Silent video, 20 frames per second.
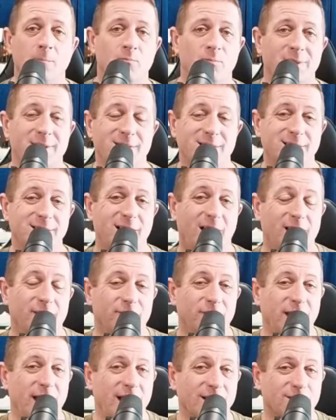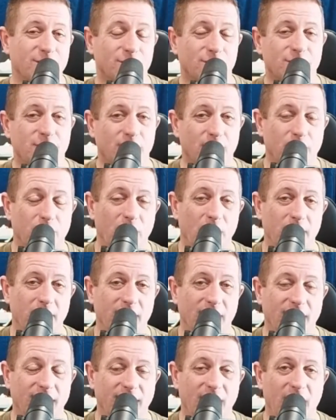this is kind of the answer to the
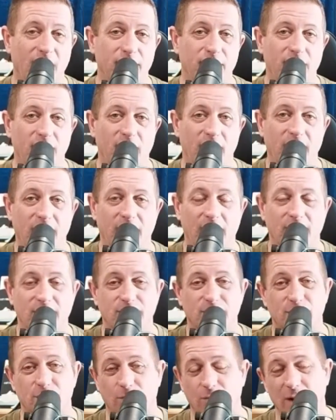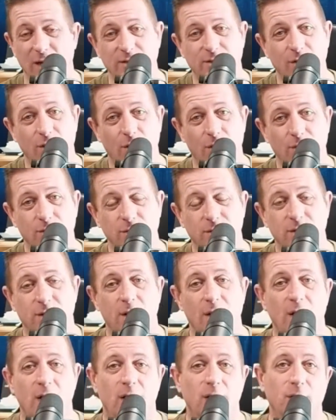Promenade Cafe and Sorrento's.
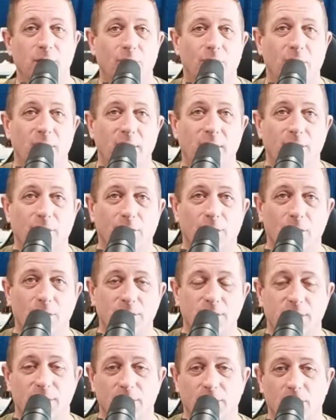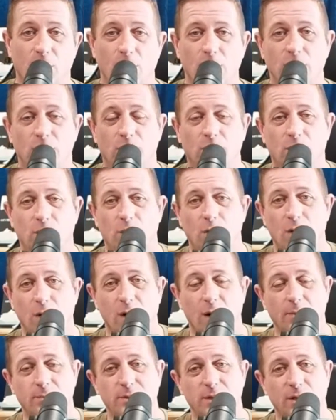You can either go to the Local
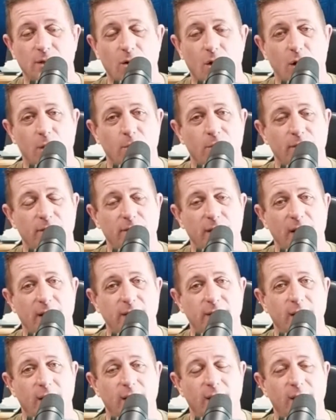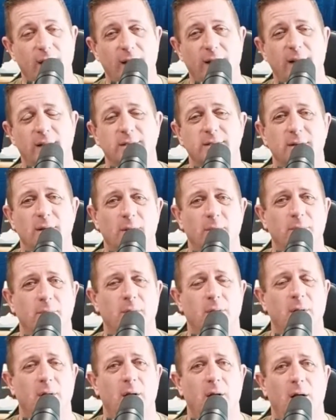or up to the Garden Buffet at night and get
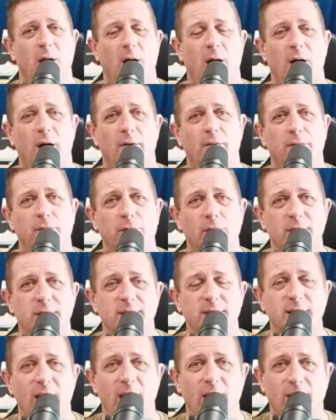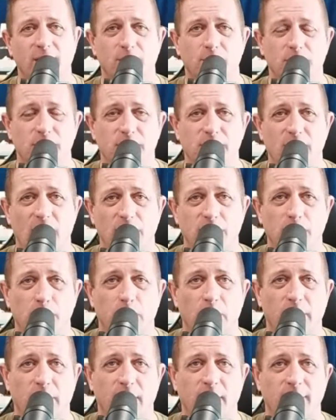some free snacks, which is actually
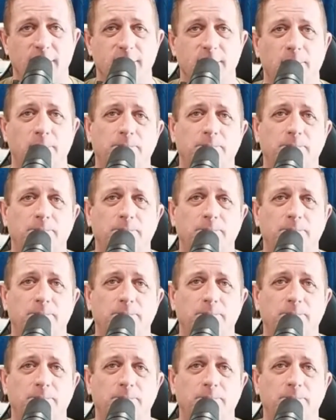pretty nice.